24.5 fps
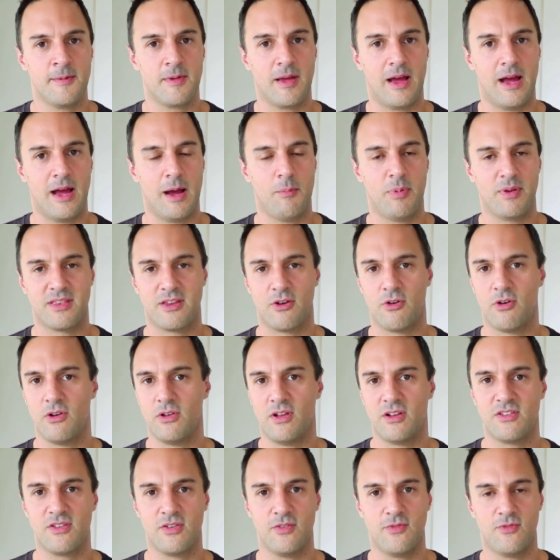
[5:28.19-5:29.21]
but there are
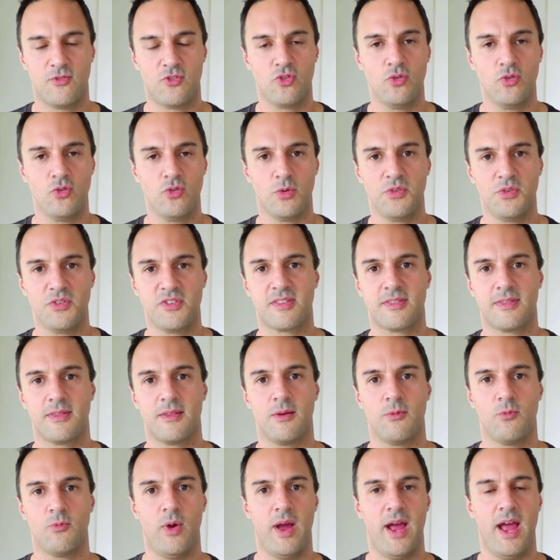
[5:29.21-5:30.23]
lots of tools
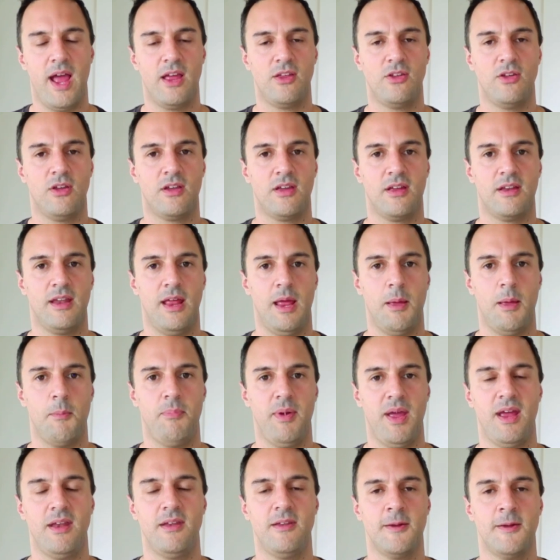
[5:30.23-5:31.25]
where you can
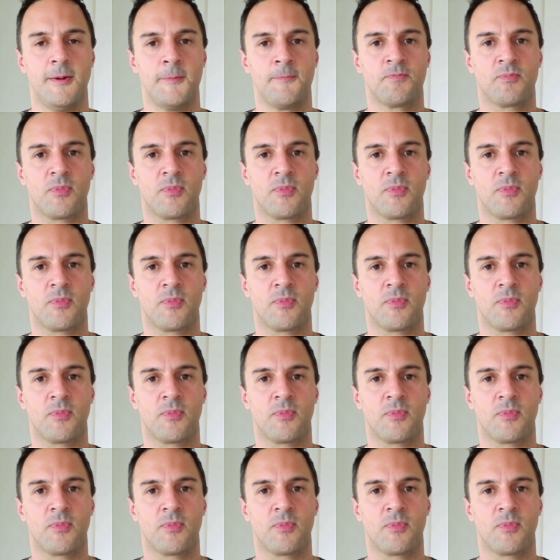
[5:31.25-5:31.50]
embed